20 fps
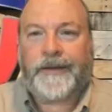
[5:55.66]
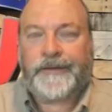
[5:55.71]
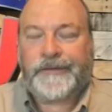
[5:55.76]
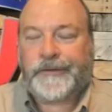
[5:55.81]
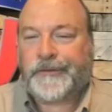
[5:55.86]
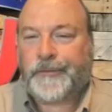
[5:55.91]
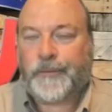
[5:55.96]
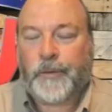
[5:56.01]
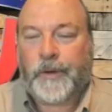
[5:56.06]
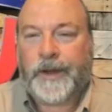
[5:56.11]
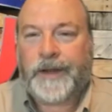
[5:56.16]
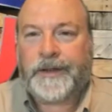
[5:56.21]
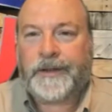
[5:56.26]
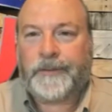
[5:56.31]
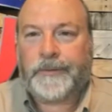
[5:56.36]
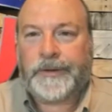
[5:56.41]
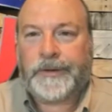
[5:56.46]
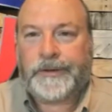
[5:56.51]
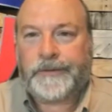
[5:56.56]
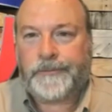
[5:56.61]
just
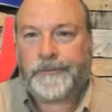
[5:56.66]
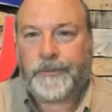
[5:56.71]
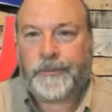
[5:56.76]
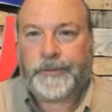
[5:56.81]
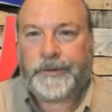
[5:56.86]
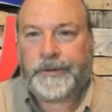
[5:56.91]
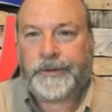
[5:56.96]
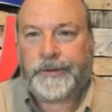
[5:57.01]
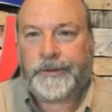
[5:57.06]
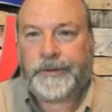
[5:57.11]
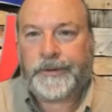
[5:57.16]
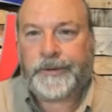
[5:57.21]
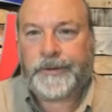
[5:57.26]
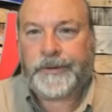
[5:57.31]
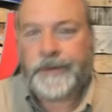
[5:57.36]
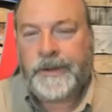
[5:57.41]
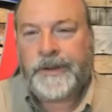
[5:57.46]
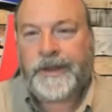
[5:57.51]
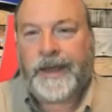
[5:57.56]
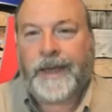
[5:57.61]
randomly that we
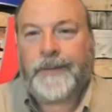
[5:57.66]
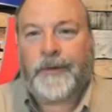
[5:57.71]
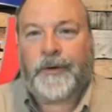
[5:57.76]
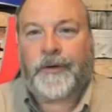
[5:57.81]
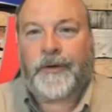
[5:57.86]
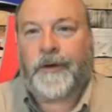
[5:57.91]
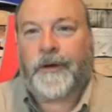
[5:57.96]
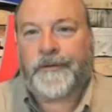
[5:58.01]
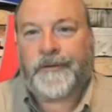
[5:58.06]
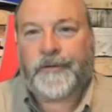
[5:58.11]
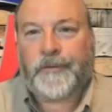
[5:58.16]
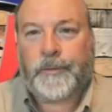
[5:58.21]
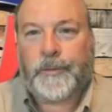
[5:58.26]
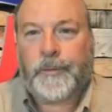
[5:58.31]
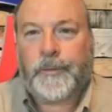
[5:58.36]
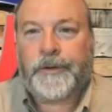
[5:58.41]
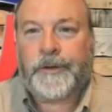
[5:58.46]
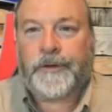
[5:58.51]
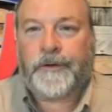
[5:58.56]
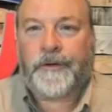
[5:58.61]
came across as we
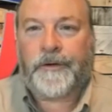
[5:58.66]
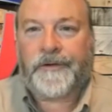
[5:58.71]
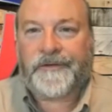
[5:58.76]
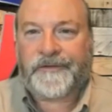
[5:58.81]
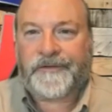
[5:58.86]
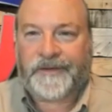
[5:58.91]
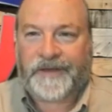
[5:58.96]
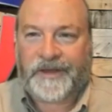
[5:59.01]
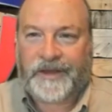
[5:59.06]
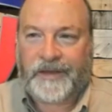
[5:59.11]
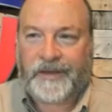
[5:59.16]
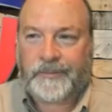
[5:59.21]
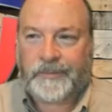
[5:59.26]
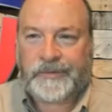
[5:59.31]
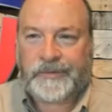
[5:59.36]
went across the campus